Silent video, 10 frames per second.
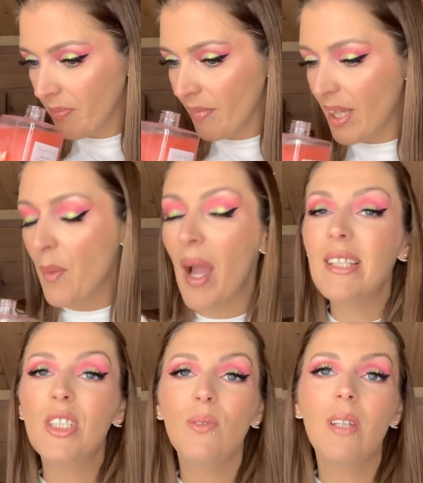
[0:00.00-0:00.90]
Now, I
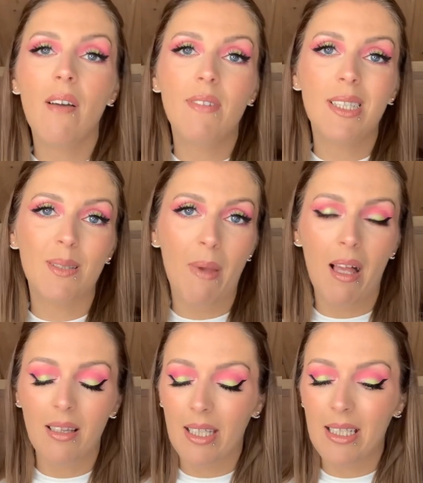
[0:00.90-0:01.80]
do love the
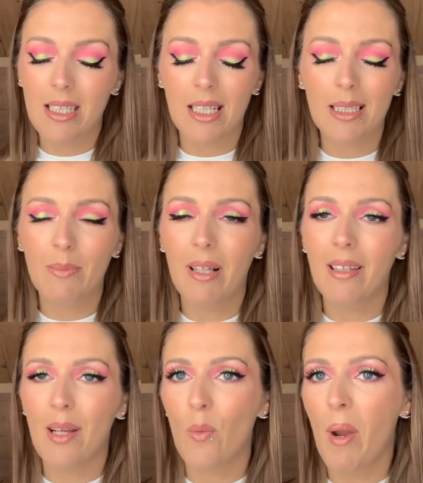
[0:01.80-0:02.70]
smell. It does smell
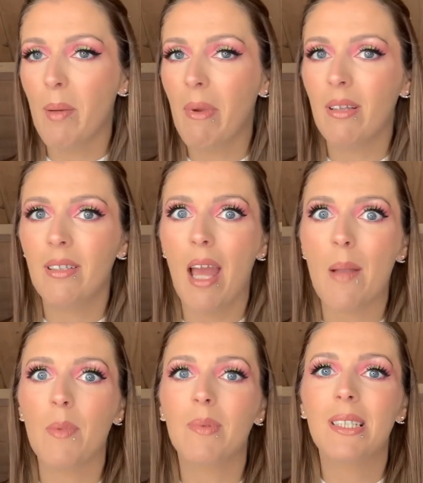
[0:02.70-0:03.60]
like watermelon.
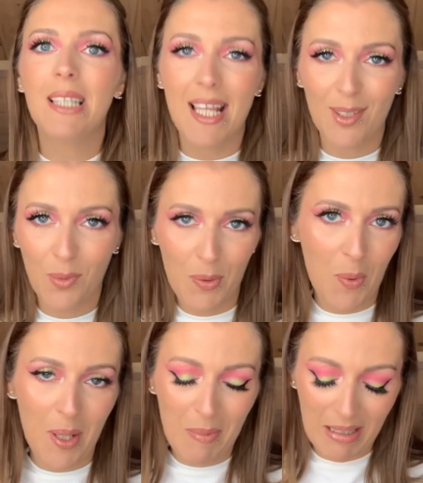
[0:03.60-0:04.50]
I'm obsessed with
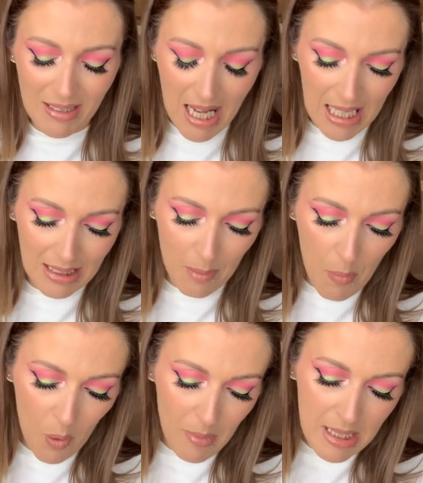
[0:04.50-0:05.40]
watermelon at the
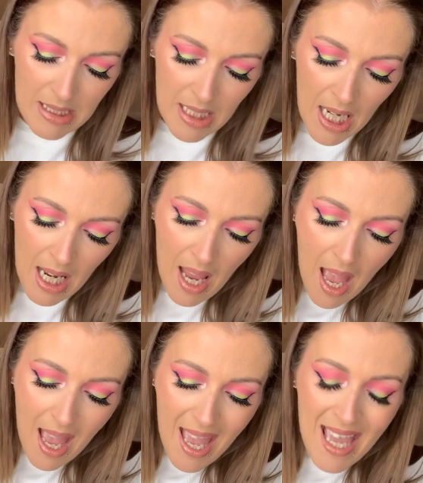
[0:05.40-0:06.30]
moment.
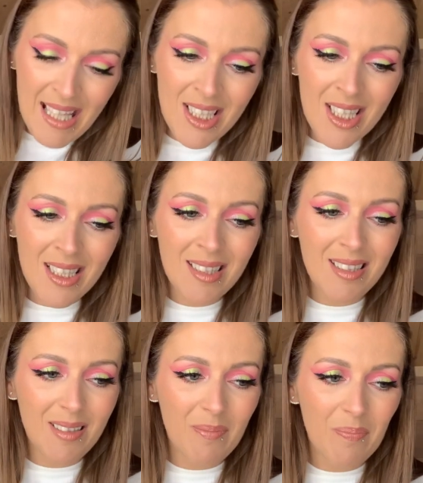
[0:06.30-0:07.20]
It
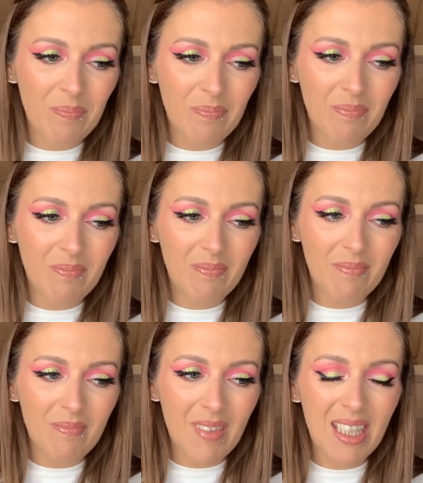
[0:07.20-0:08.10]
just
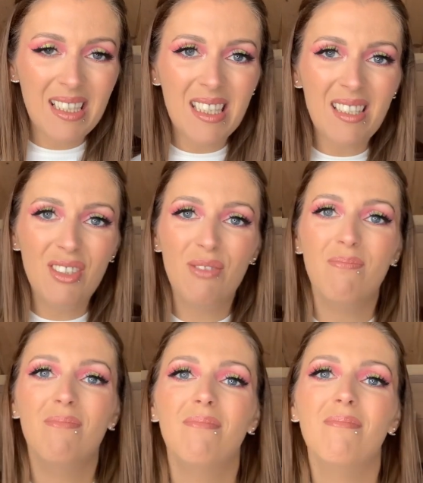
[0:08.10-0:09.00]
it didn't
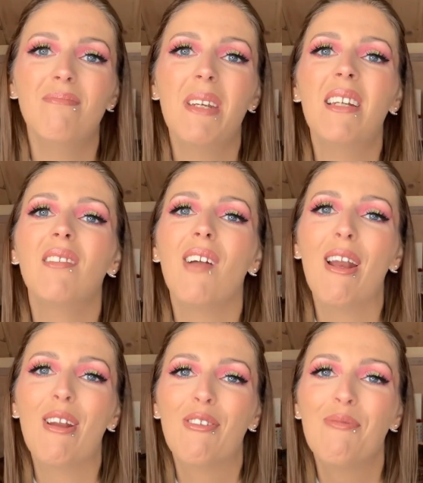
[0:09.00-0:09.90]
make a lot of